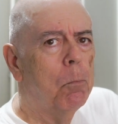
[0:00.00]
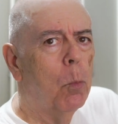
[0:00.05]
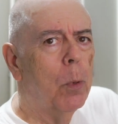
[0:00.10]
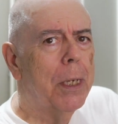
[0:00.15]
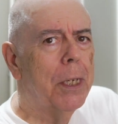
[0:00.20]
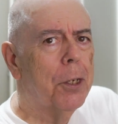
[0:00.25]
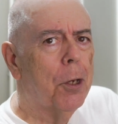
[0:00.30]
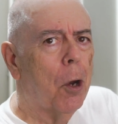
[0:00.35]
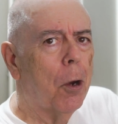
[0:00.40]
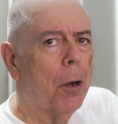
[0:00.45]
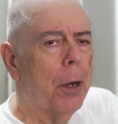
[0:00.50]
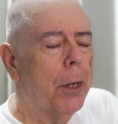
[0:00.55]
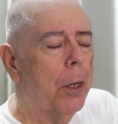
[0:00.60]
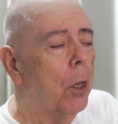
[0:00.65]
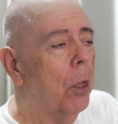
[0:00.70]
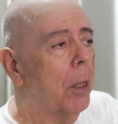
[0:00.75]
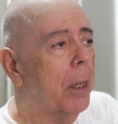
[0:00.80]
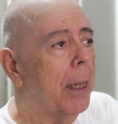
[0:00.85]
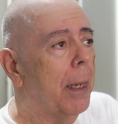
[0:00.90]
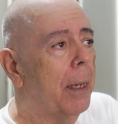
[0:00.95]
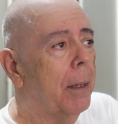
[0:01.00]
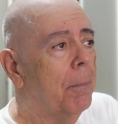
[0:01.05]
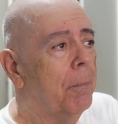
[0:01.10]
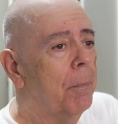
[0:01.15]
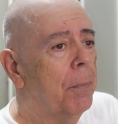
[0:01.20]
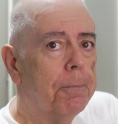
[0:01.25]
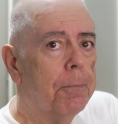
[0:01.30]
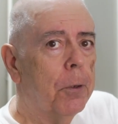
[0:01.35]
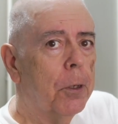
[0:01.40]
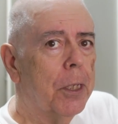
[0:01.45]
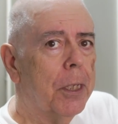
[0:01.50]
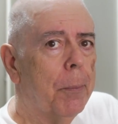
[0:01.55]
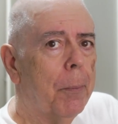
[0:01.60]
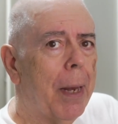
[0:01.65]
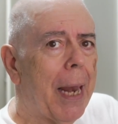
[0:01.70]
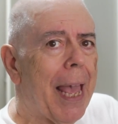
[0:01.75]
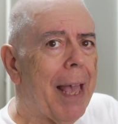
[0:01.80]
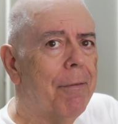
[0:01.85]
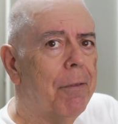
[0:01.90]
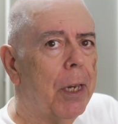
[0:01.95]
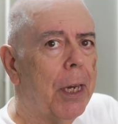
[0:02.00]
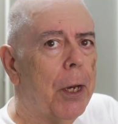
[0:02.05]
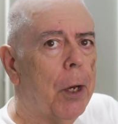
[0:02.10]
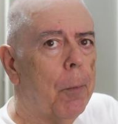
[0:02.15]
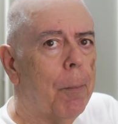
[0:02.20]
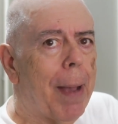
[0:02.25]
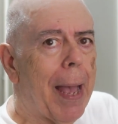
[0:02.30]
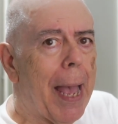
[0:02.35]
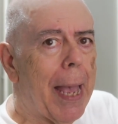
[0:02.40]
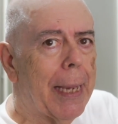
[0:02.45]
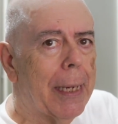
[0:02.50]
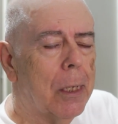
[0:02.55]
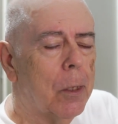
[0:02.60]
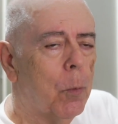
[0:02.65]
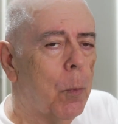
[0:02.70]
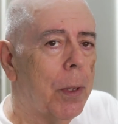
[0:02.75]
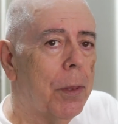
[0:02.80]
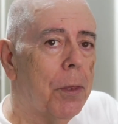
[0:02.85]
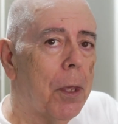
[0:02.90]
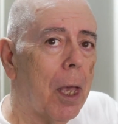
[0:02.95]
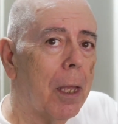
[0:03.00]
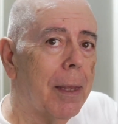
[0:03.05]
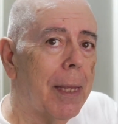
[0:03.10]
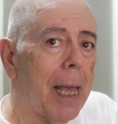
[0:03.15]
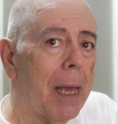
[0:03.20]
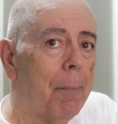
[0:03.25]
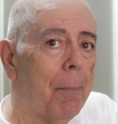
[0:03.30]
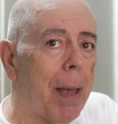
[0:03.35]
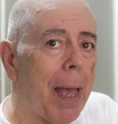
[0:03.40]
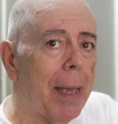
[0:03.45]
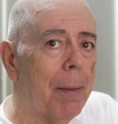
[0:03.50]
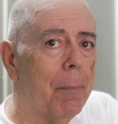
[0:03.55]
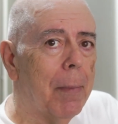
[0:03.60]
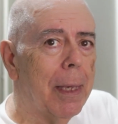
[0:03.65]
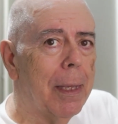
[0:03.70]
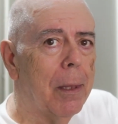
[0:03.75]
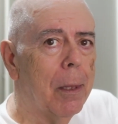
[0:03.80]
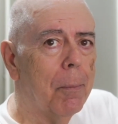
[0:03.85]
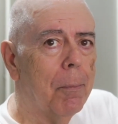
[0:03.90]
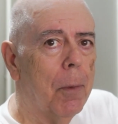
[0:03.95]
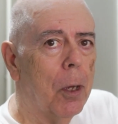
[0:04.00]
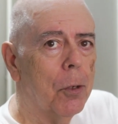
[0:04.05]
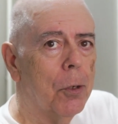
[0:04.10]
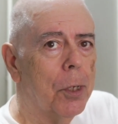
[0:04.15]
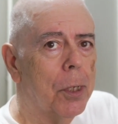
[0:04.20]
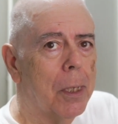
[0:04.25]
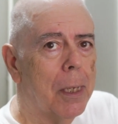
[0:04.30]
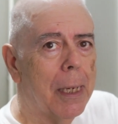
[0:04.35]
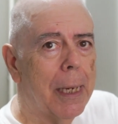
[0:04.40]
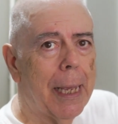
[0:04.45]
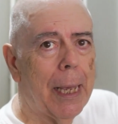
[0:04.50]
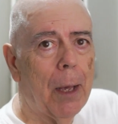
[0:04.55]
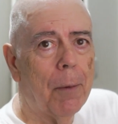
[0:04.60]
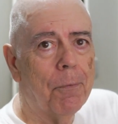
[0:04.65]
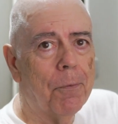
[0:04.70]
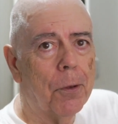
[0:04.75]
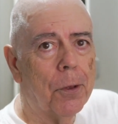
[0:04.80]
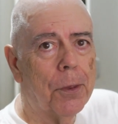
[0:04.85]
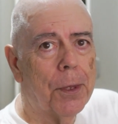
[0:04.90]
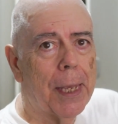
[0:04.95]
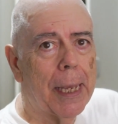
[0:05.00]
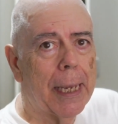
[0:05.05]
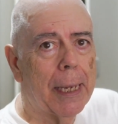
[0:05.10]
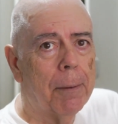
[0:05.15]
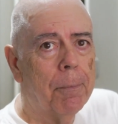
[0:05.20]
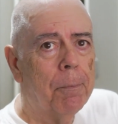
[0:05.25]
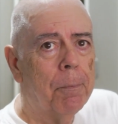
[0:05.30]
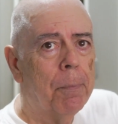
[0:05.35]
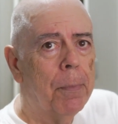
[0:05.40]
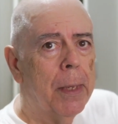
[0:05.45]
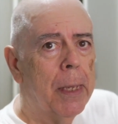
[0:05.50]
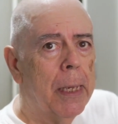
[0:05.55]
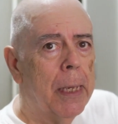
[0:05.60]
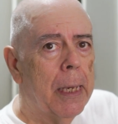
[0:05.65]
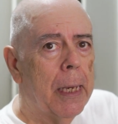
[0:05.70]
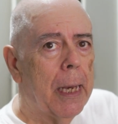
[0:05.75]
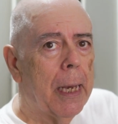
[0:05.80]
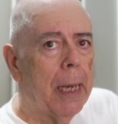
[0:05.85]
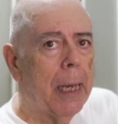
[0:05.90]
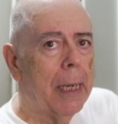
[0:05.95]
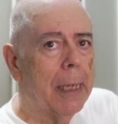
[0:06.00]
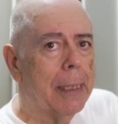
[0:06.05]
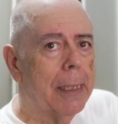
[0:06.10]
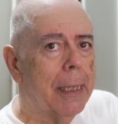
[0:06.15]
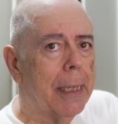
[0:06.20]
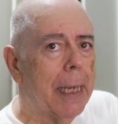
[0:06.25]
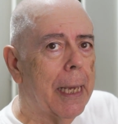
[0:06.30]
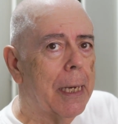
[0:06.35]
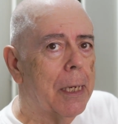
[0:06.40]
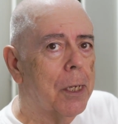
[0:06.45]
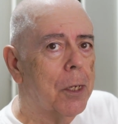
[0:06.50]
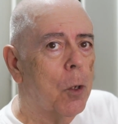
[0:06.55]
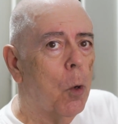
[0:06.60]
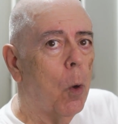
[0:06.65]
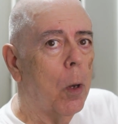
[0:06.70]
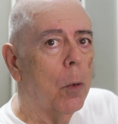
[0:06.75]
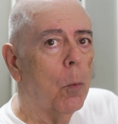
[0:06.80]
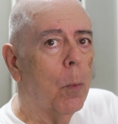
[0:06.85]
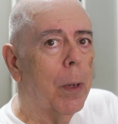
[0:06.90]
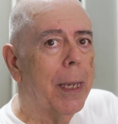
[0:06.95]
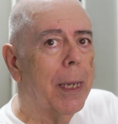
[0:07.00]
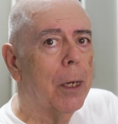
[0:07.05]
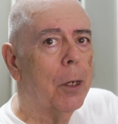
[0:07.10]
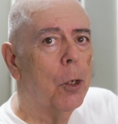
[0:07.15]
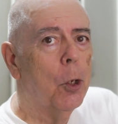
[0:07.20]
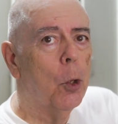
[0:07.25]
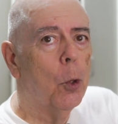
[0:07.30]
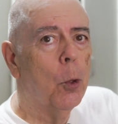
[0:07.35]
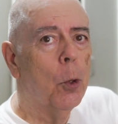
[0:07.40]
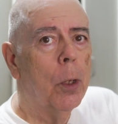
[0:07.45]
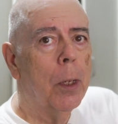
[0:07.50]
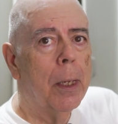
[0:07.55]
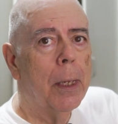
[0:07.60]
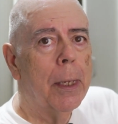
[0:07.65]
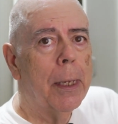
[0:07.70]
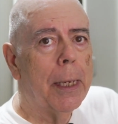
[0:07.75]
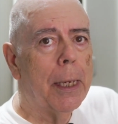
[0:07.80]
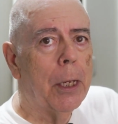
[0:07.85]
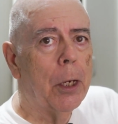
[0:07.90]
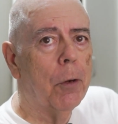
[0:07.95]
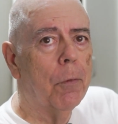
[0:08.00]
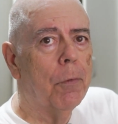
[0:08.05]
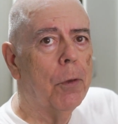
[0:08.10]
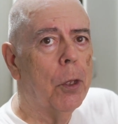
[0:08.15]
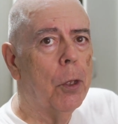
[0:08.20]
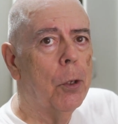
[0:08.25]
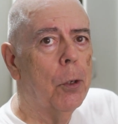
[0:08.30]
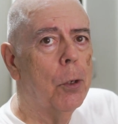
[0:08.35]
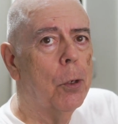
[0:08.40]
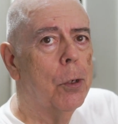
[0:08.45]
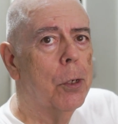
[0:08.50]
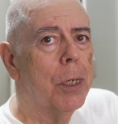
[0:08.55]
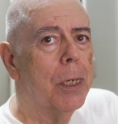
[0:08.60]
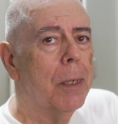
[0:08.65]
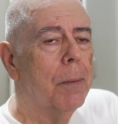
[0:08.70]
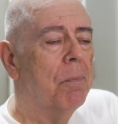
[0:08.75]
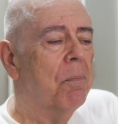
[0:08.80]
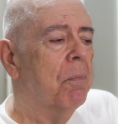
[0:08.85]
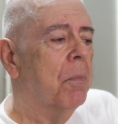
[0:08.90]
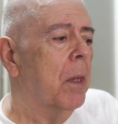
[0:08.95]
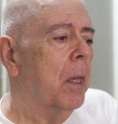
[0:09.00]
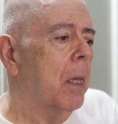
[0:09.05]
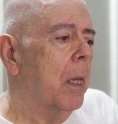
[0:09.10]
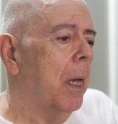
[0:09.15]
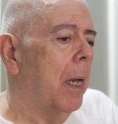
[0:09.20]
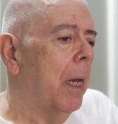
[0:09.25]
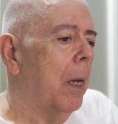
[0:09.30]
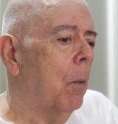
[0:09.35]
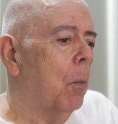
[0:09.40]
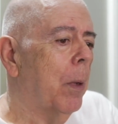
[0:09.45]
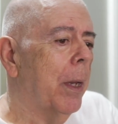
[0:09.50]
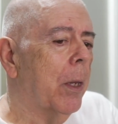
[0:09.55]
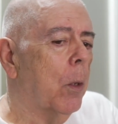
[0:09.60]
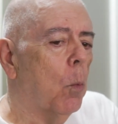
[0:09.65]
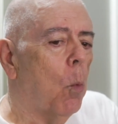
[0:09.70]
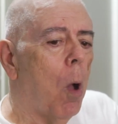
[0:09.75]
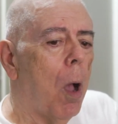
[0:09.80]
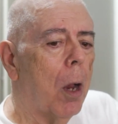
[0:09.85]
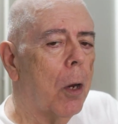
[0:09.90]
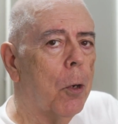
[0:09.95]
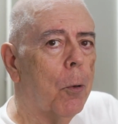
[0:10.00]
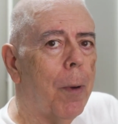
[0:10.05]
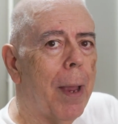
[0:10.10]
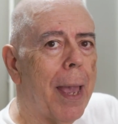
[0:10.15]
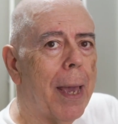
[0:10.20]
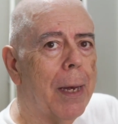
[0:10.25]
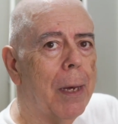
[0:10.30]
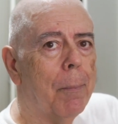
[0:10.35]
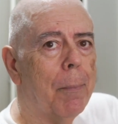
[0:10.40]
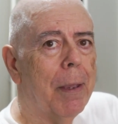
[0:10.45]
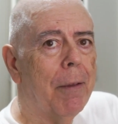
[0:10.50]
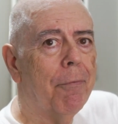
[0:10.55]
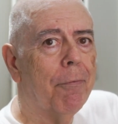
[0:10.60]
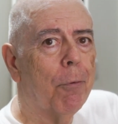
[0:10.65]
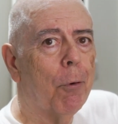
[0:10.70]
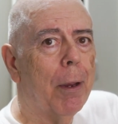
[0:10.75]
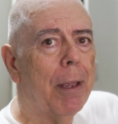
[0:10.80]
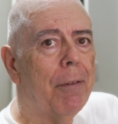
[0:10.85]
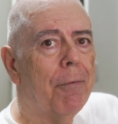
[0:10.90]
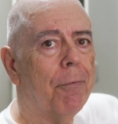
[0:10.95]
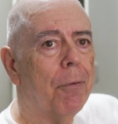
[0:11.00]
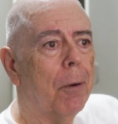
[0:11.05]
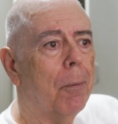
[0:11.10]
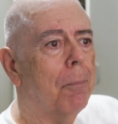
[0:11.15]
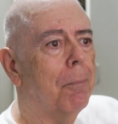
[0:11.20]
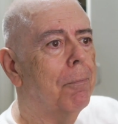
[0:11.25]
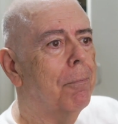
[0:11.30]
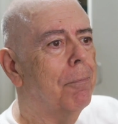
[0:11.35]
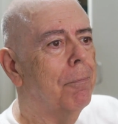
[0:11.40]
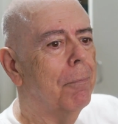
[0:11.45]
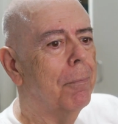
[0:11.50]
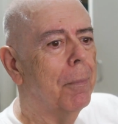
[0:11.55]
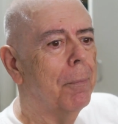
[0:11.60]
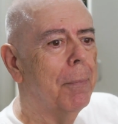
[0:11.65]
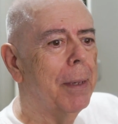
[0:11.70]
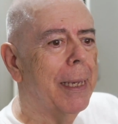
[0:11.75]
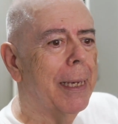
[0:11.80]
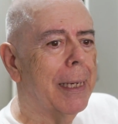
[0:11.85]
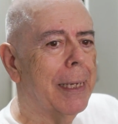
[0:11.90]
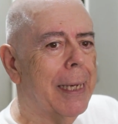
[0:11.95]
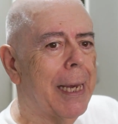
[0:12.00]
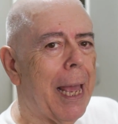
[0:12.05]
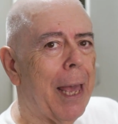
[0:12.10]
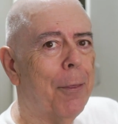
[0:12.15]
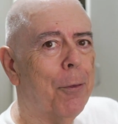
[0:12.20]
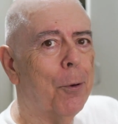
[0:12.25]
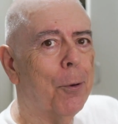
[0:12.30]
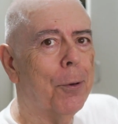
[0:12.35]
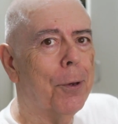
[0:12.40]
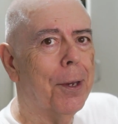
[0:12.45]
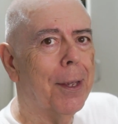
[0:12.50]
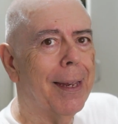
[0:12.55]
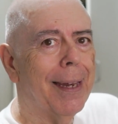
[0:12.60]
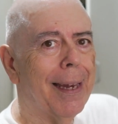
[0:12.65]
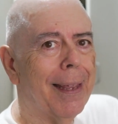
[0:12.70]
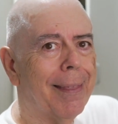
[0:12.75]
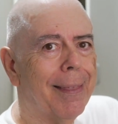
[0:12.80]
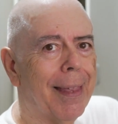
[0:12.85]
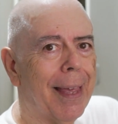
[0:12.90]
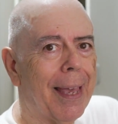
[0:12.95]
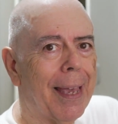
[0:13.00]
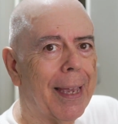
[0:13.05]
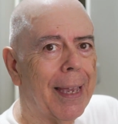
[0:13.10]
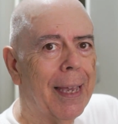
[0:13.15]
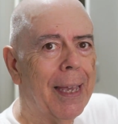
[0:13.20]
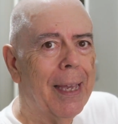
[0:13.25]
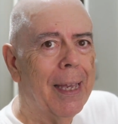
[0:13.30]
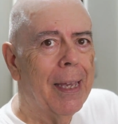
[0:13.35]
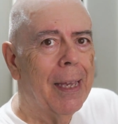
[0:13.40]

we started looking for some lavalier mics. We thought that might be the most helpful thing to get us going. We could do interviews, we could walk around and be free from being tethered to anything